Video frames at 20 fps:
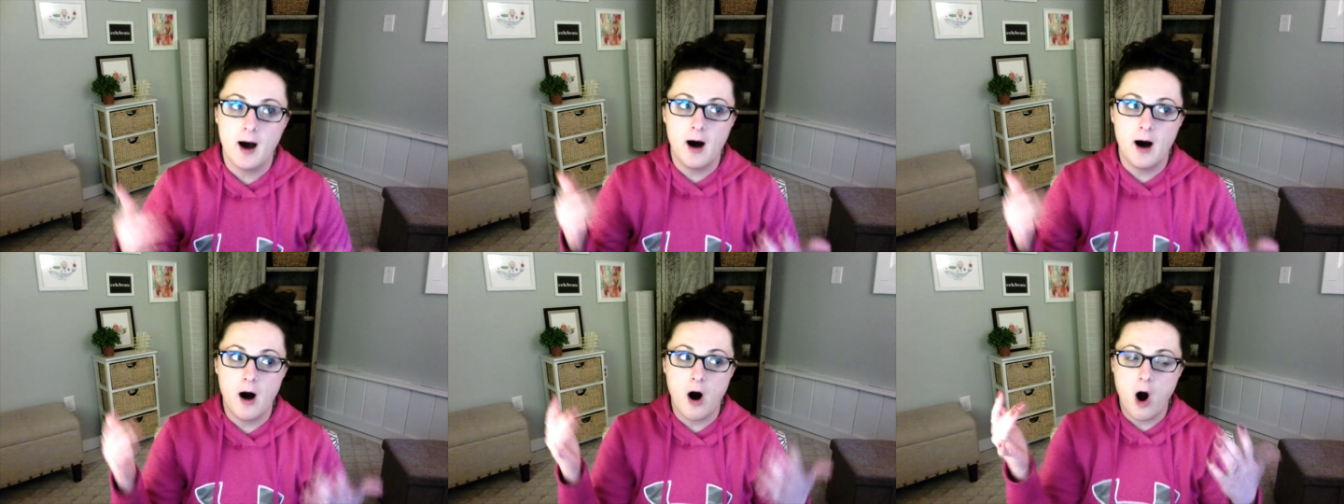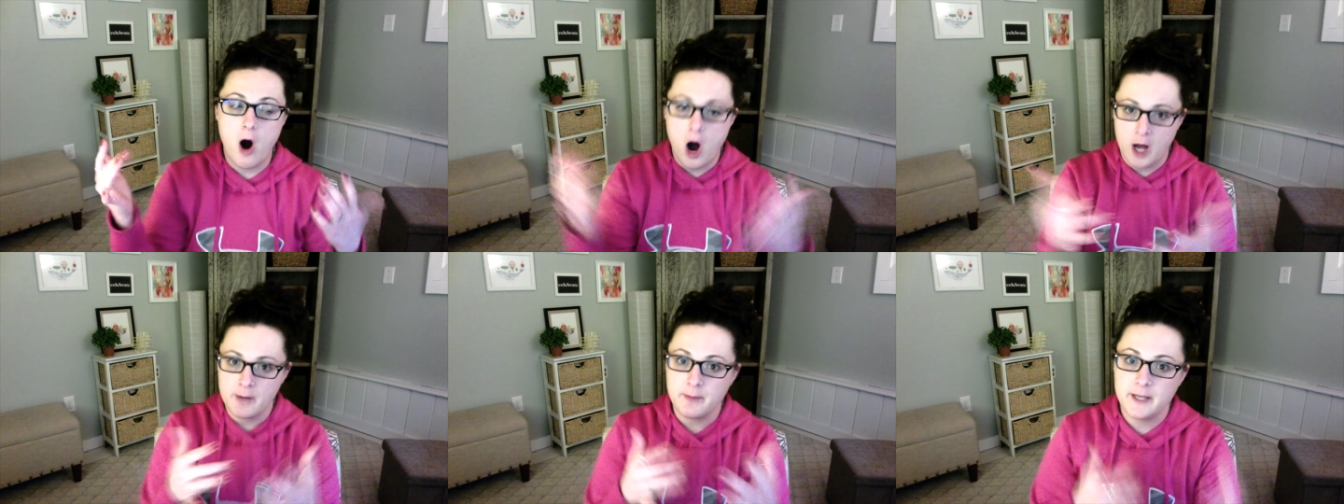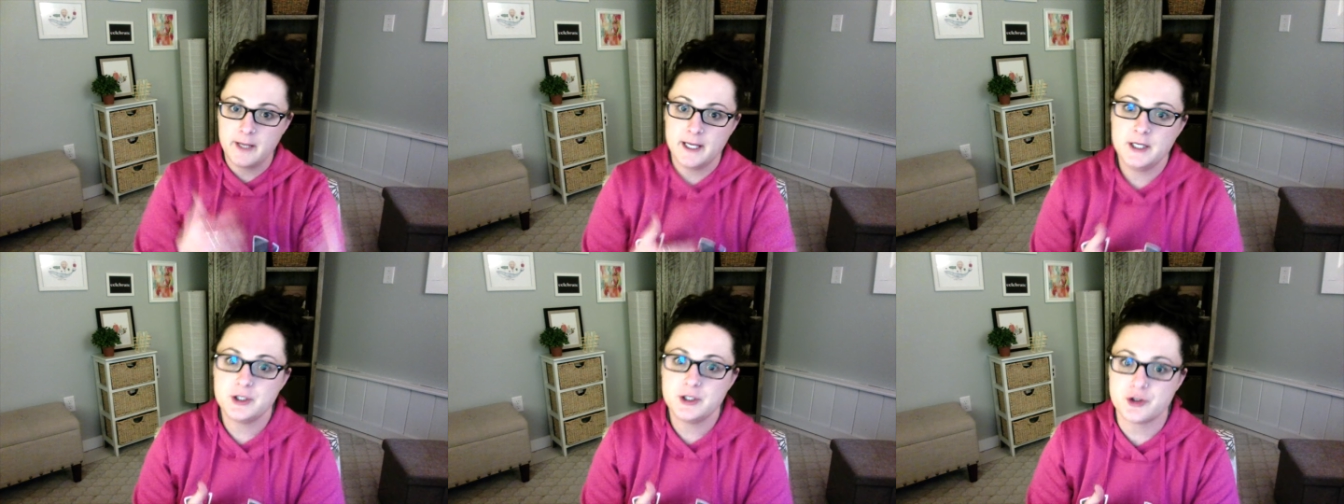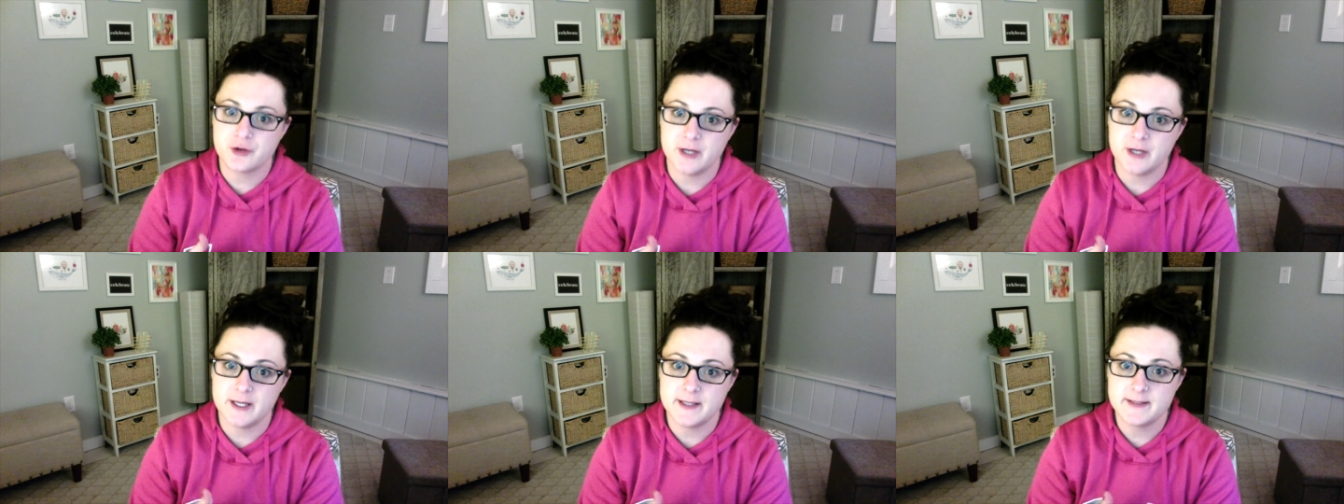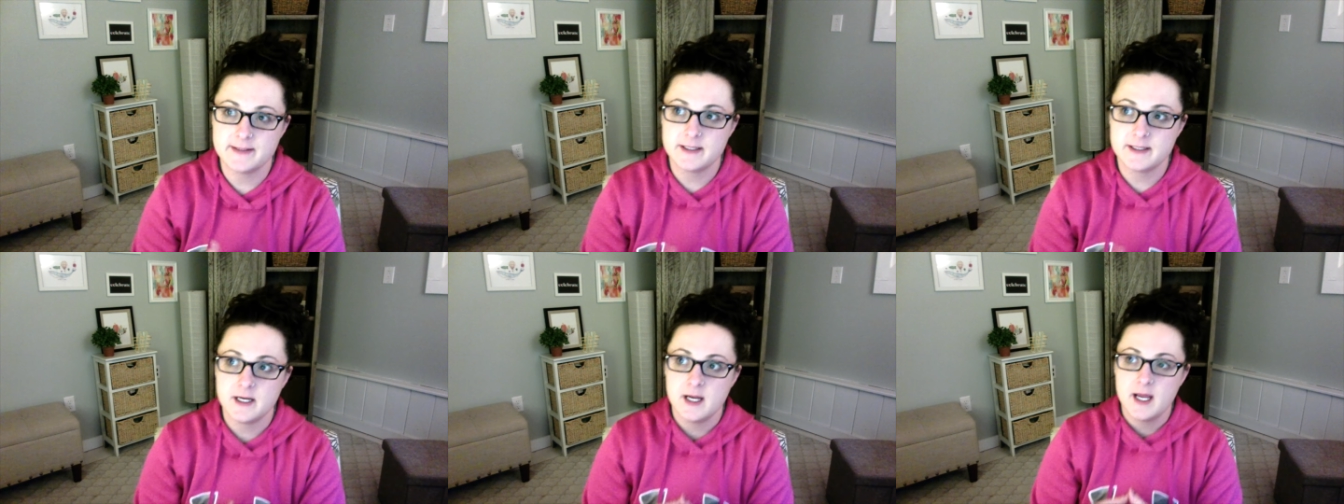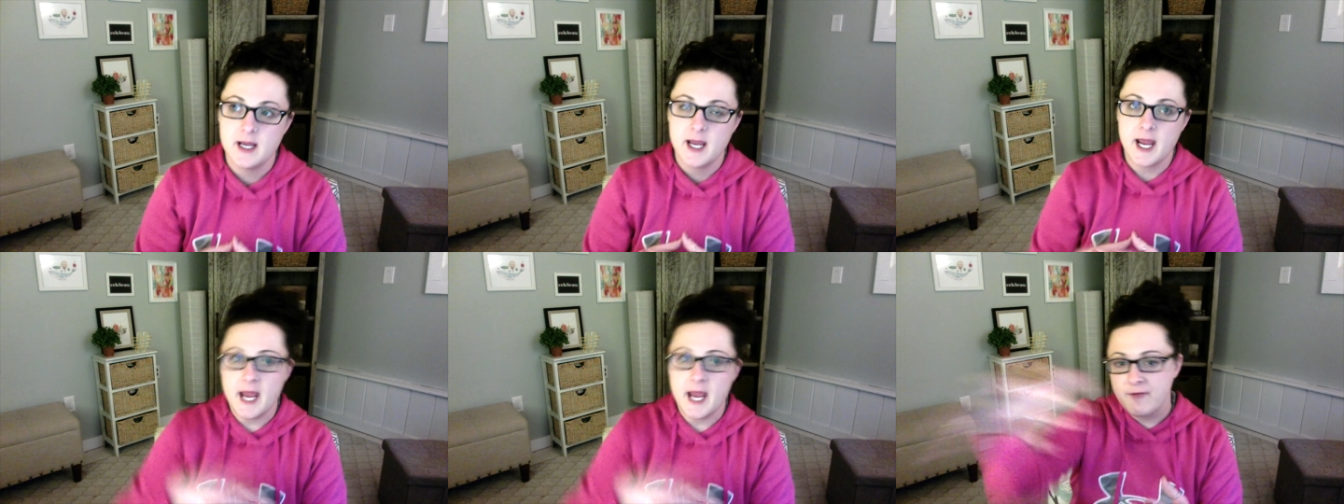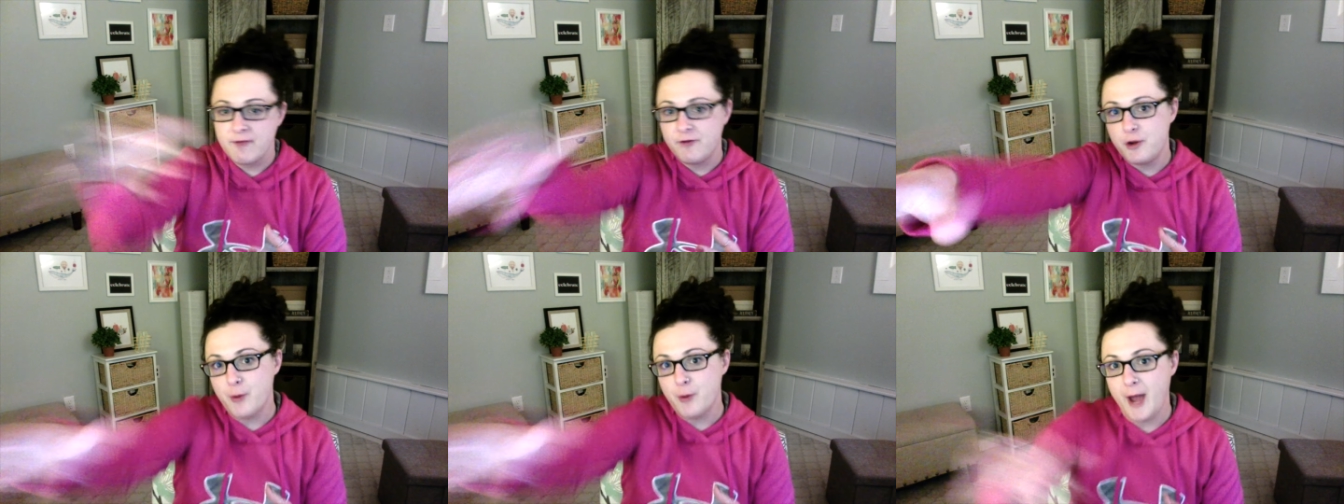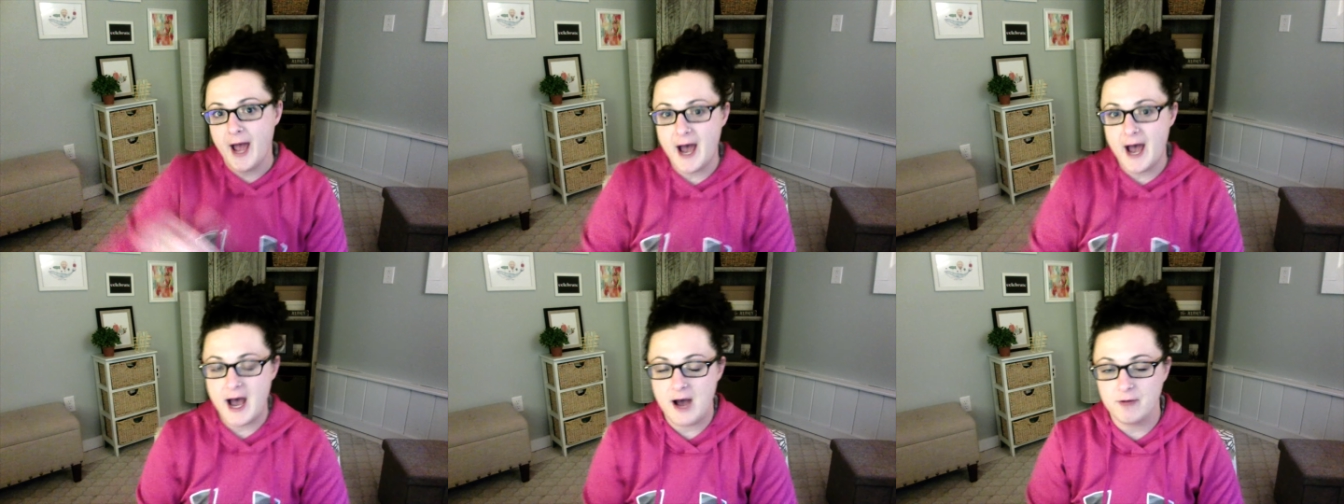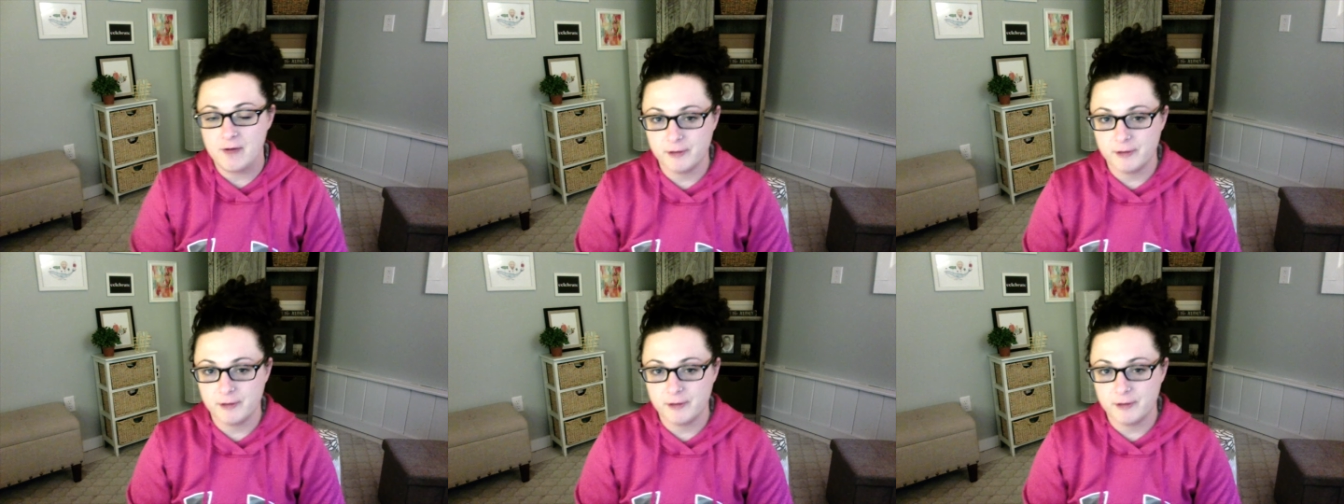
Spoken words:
on Pinterest if you have